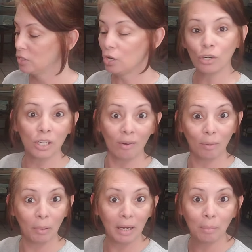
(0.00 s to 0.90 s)
So you're
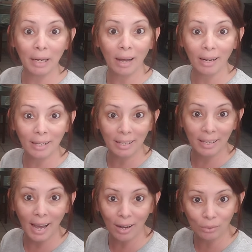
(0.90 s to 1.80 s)
saving money by not
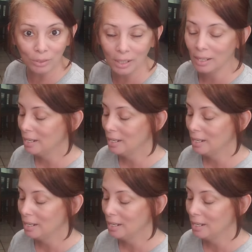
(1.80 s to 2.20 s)
eating out.